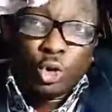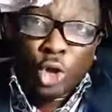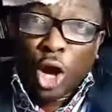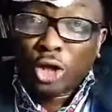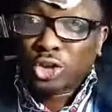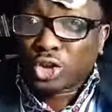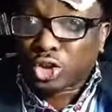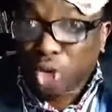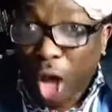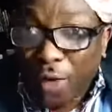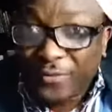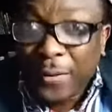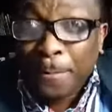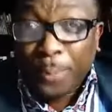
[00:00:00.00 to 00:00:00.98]
don't
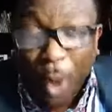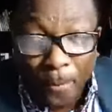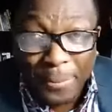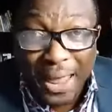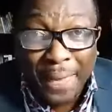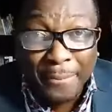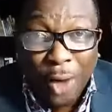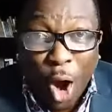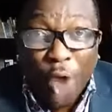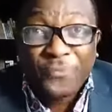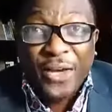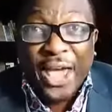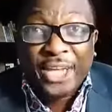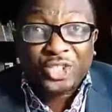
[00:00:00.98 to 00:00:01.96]
solve the problem
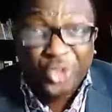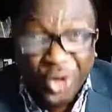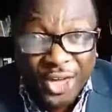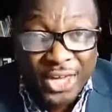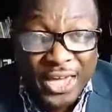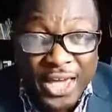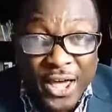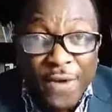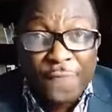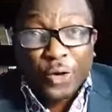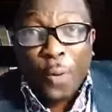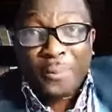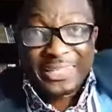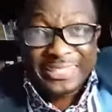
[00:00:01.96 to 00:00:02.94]
of a tree
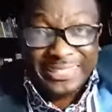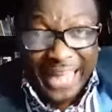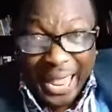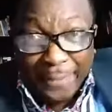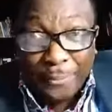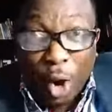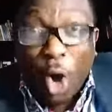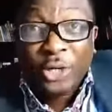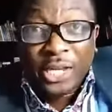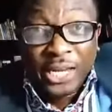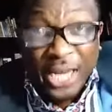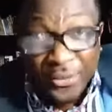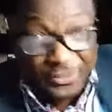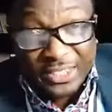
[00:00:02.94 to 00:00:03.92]
from the stem or the
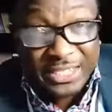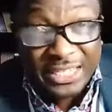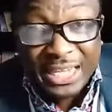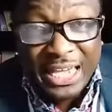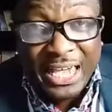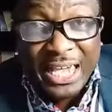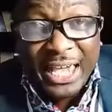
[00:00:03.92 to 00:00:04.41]
leaves.